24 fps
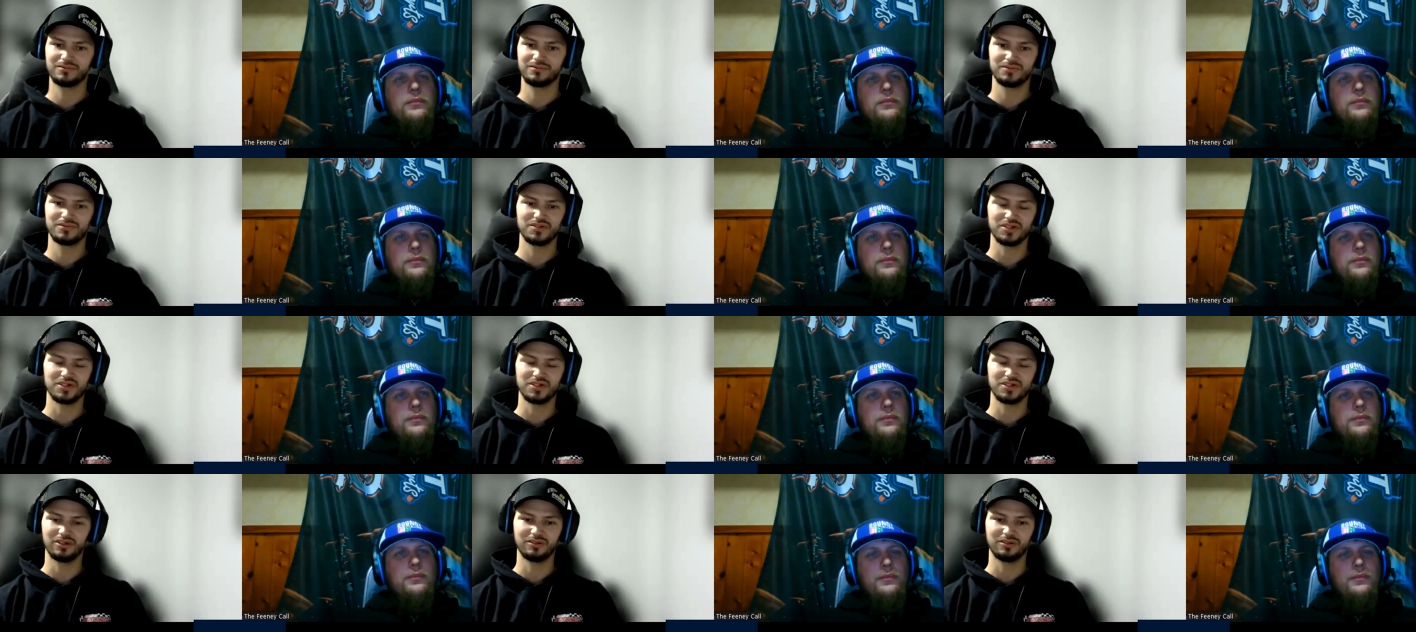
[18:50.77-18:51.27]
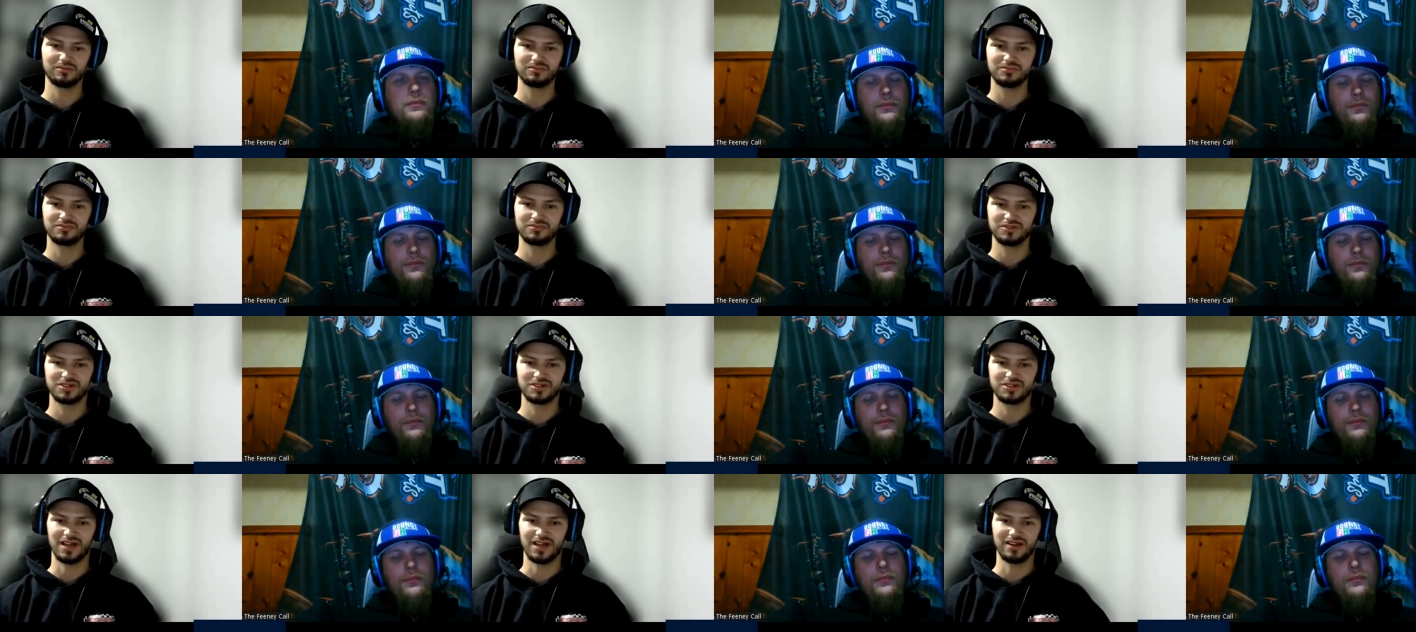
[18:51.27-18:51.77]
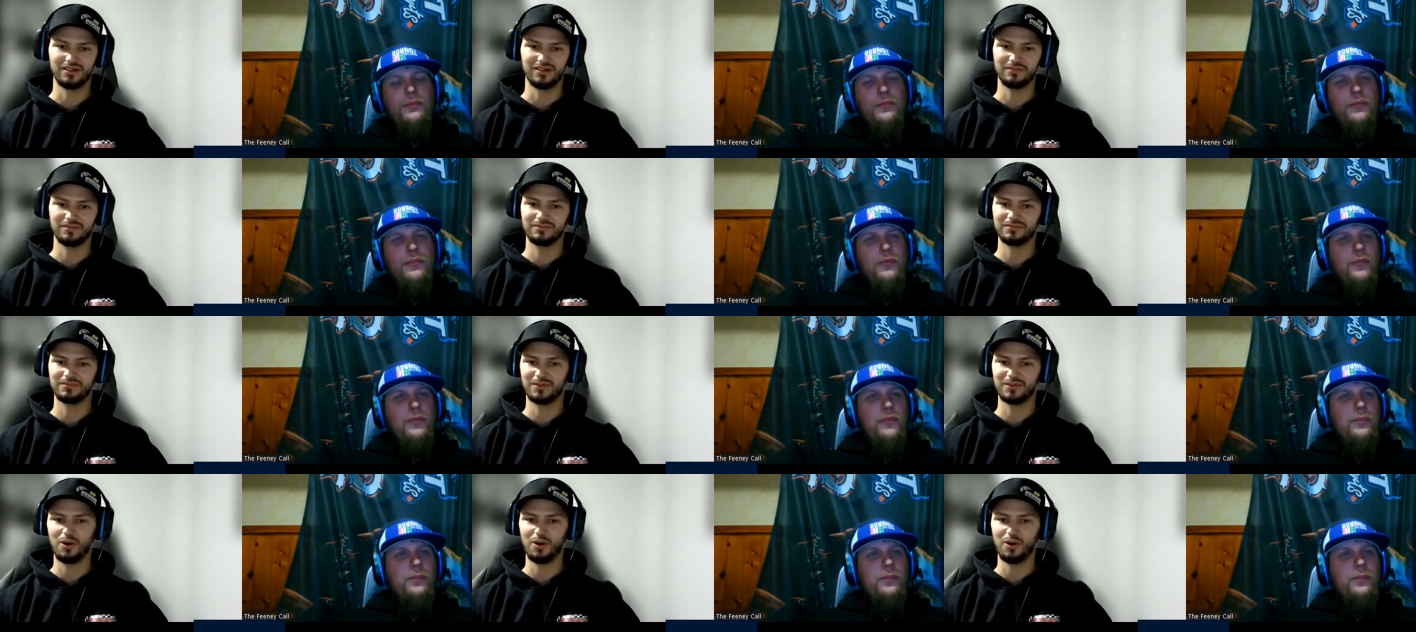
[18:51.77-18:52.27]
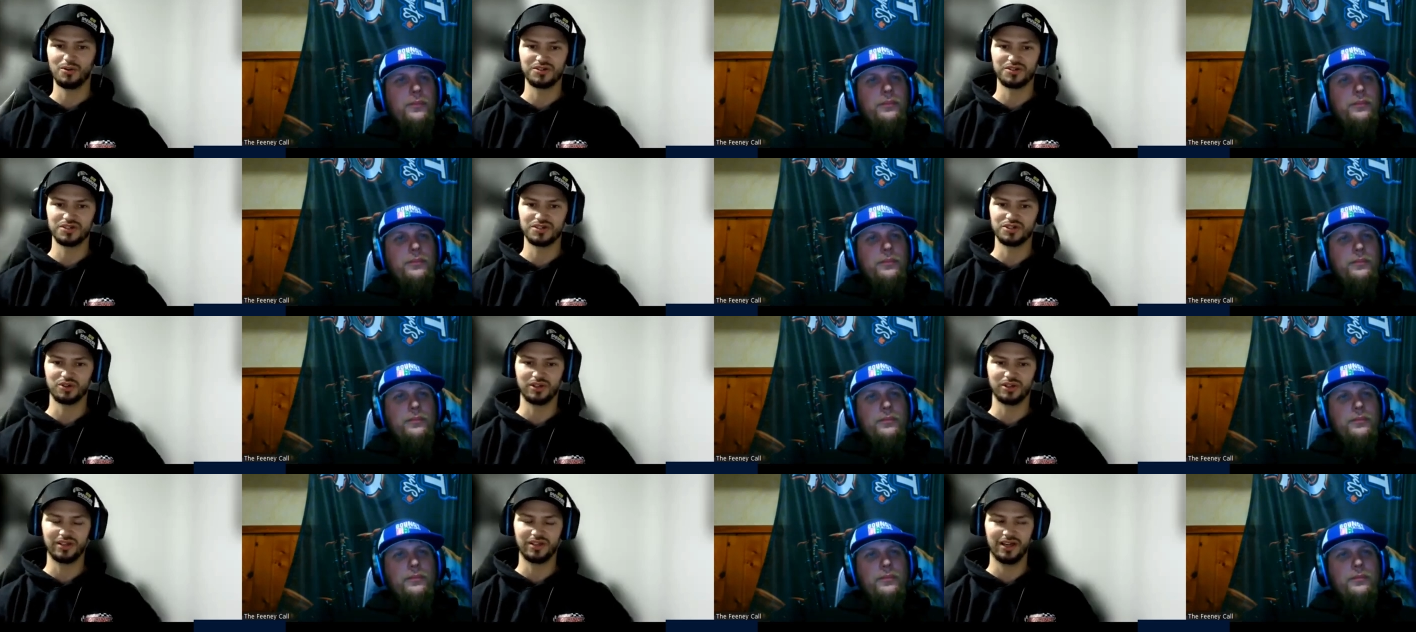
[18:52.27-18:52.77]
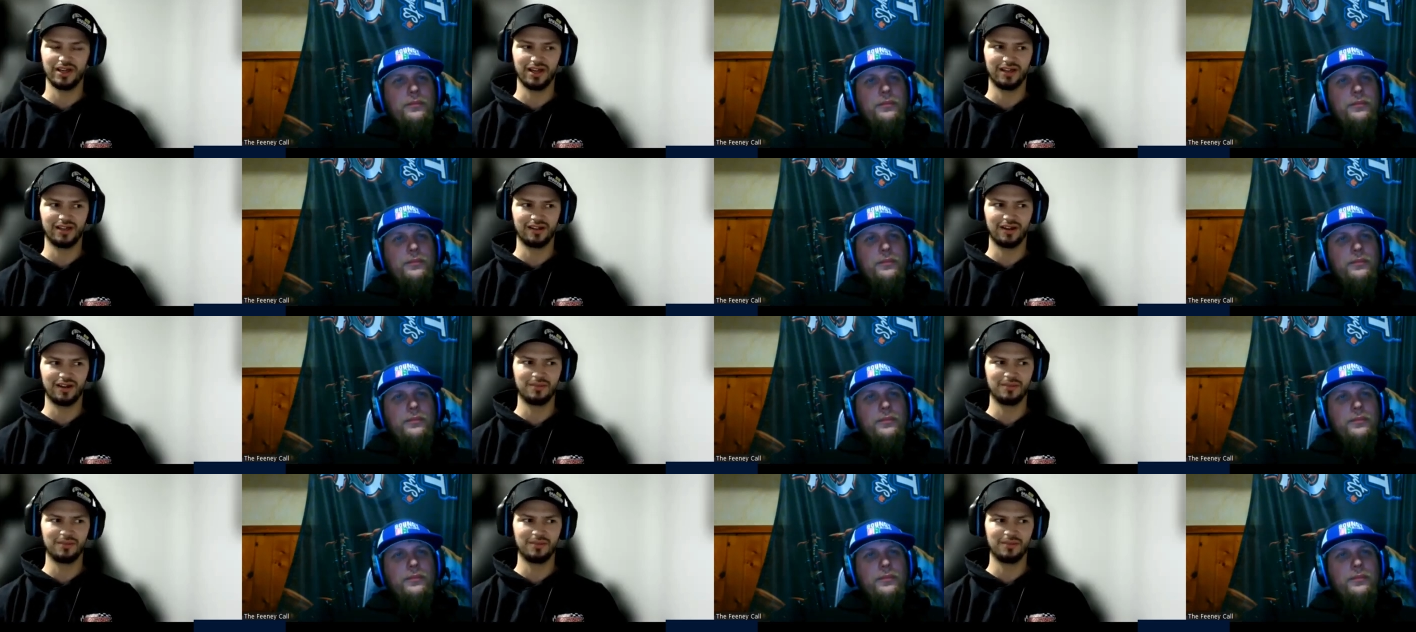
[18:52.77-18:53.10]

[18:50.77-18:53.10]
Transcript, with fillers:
Speaker 1: So just kind of always enjoyed that.